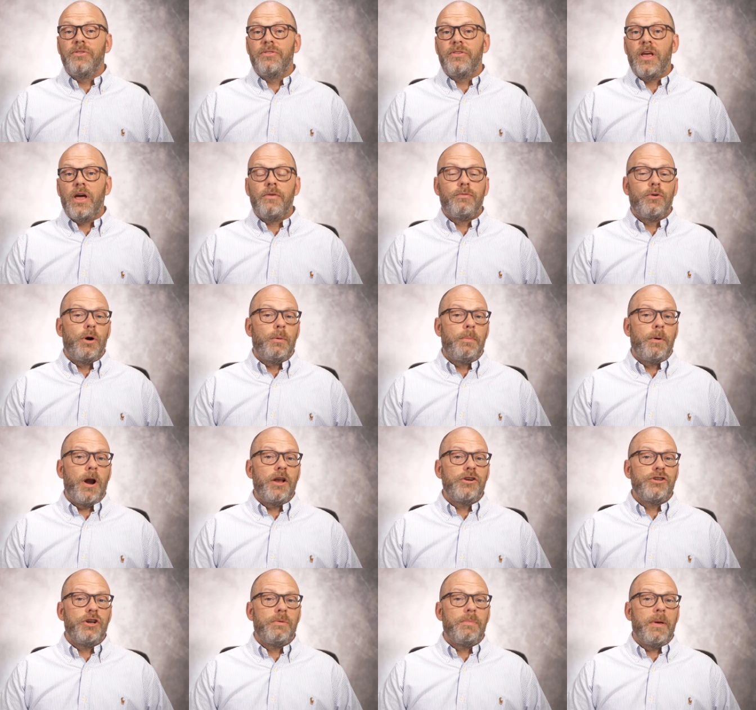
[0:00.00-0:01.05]
set for a
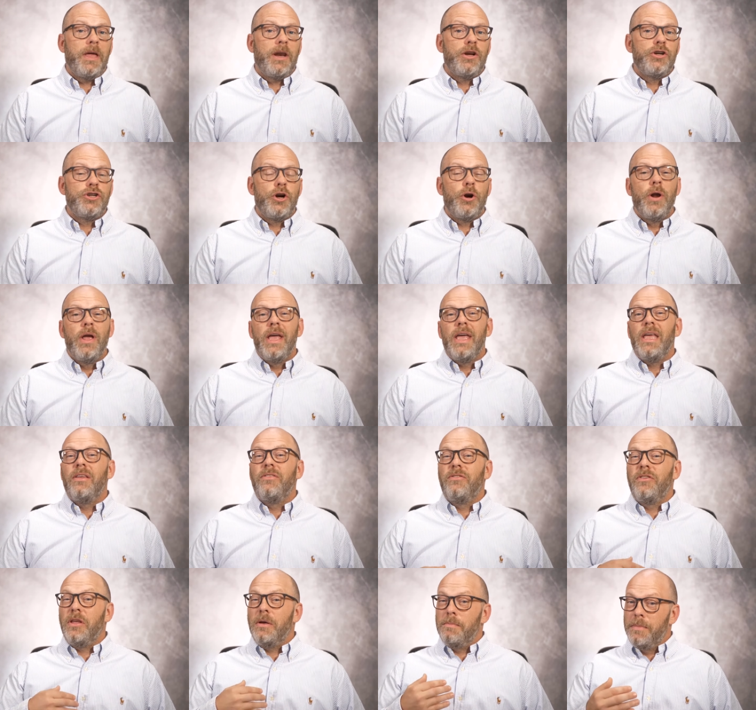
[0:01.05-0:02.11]
project manager
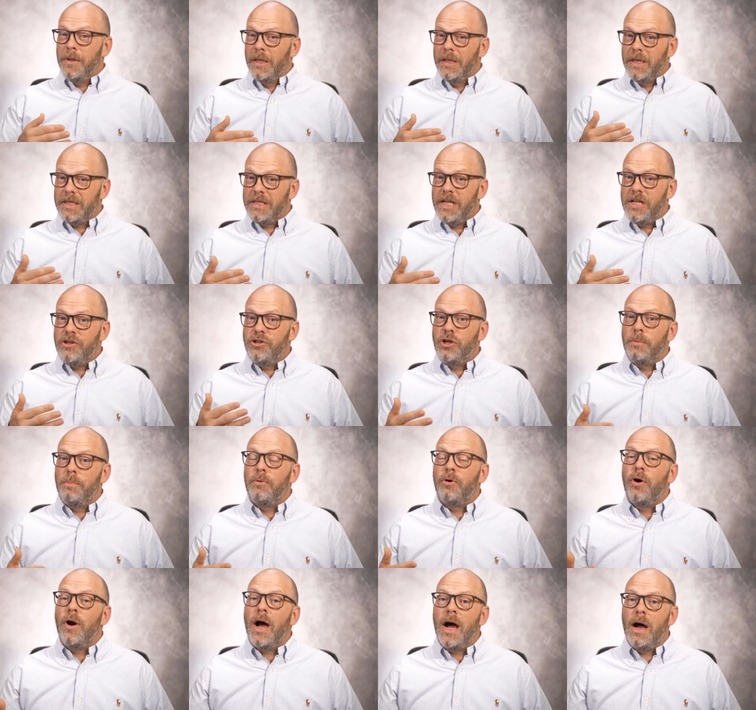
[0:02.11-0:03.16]
is the ability to
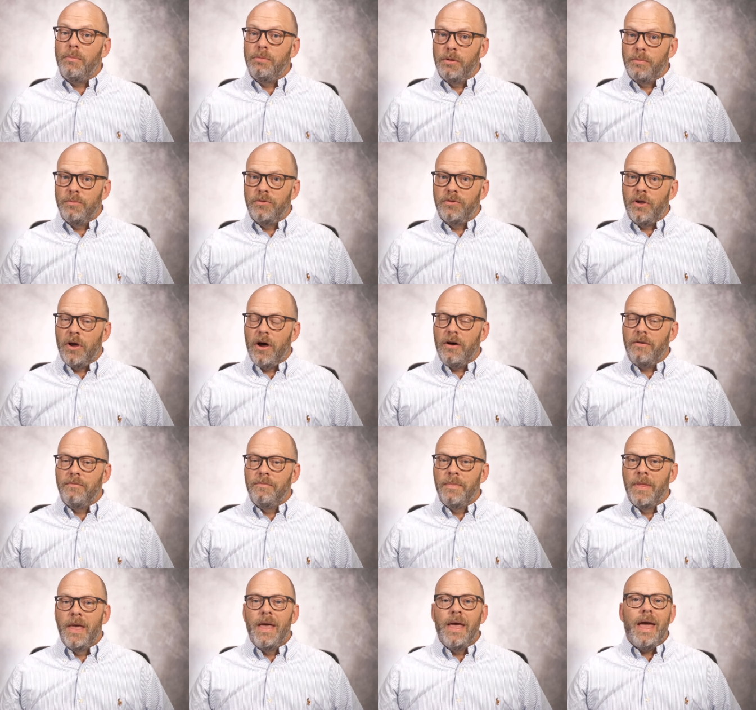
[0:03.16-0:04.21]
problem solve.
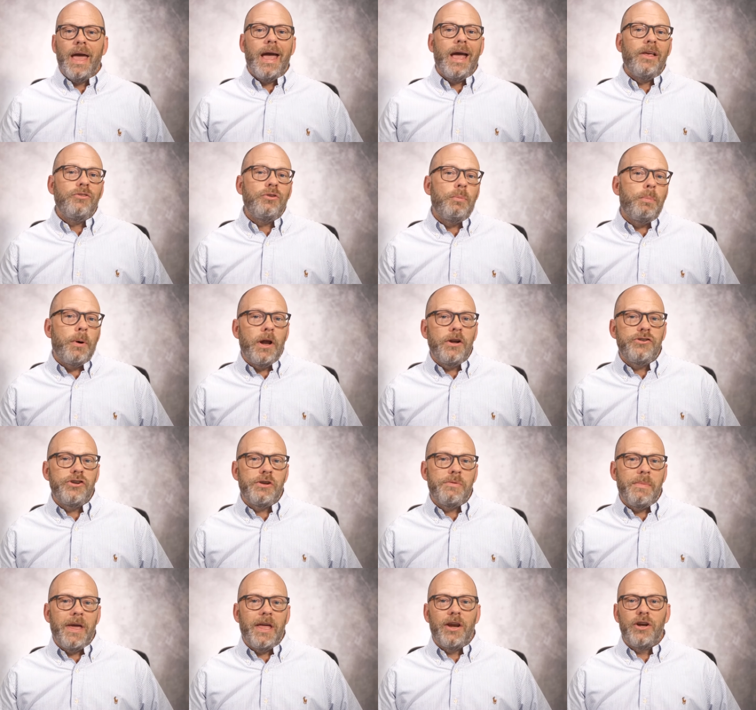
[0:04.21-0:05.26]
As a
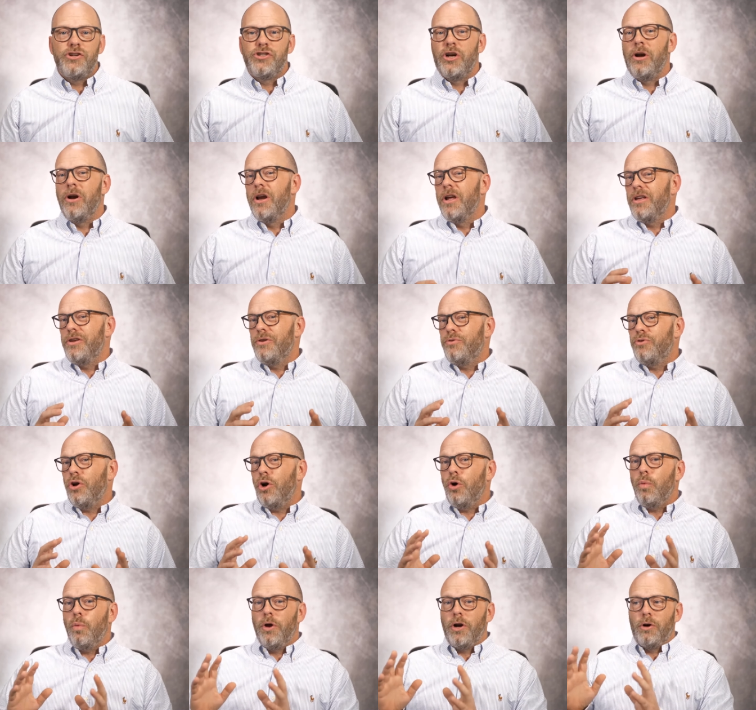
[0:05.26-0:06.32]
project manager, you
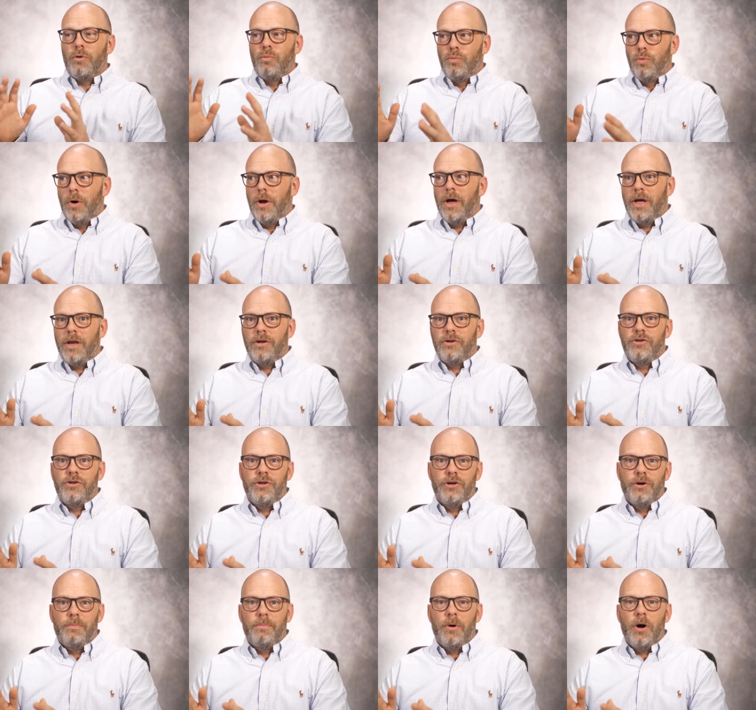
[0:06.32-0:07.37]
don't want to run to
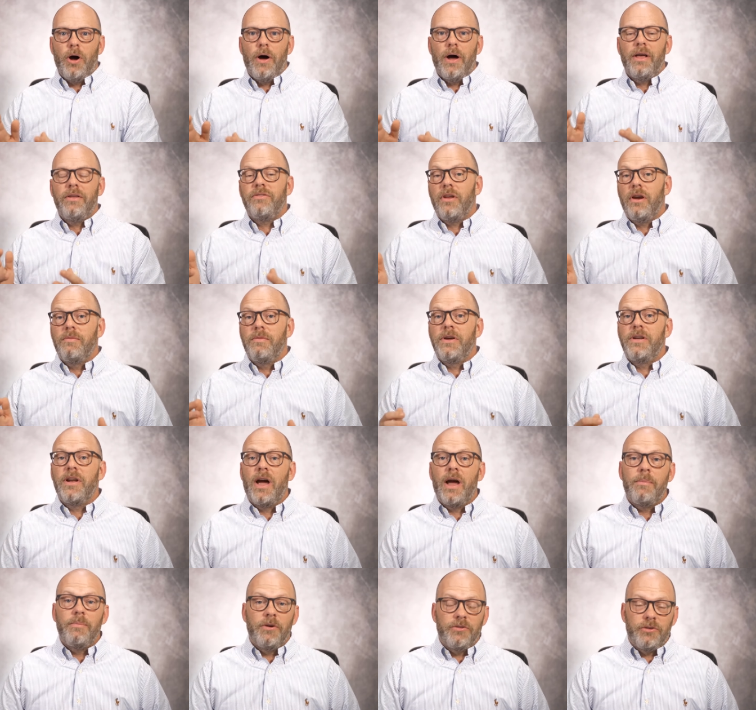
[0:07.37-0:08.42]
your boss every
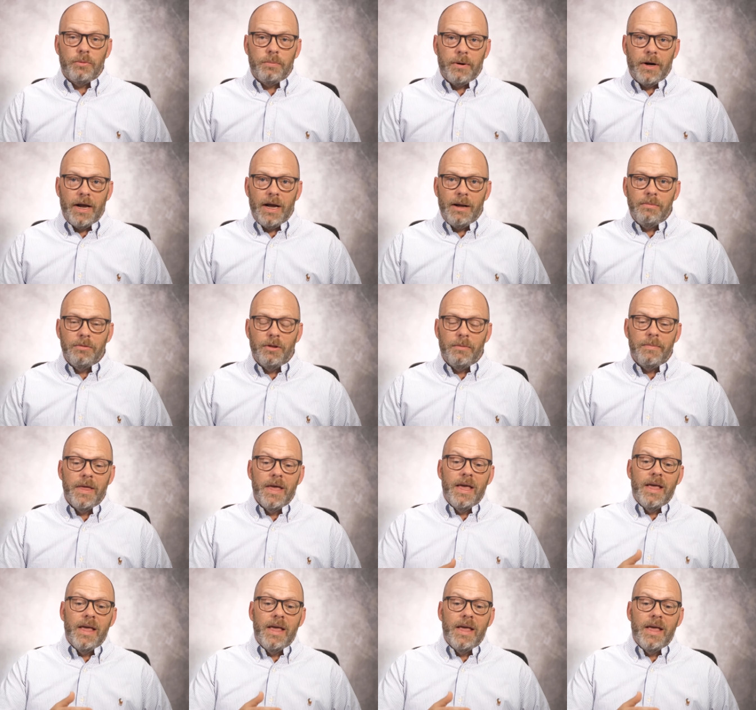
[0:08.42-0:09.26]
time there's a problem.